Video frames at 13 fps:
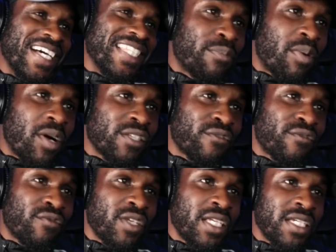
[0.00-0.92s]
These past
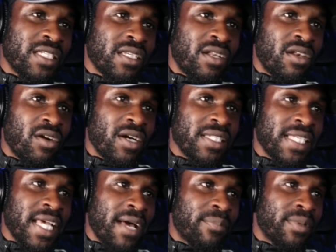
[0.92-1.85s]
three years, a lot has
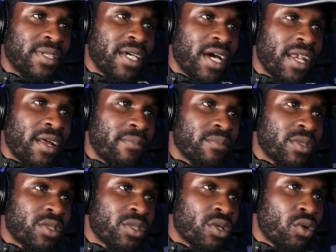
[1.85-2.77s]
happened and I'm
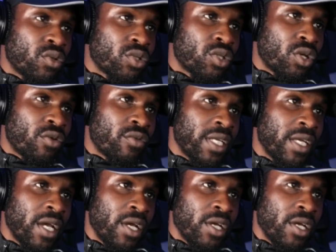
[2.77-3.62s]
so sorry.